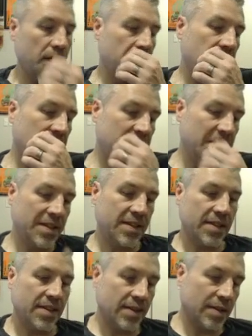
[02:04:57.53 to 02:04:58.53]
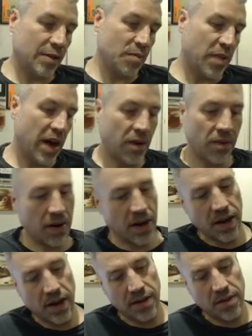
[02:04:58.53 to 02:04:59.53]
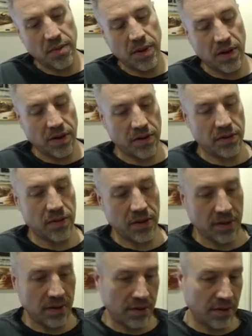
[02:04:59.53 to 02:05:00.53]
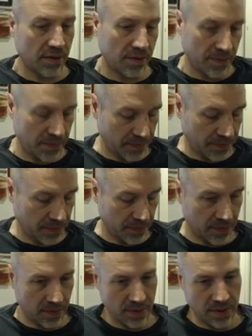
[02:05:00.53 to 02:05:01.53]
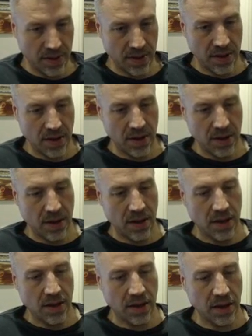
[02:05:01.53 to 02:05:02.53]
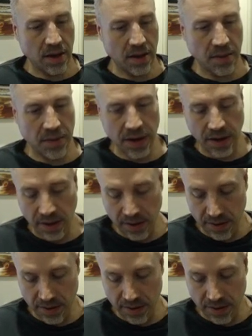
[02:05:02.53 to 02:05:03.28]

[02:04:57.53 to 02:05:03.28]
that distance looks about right, to be honest with you. So I think I am there.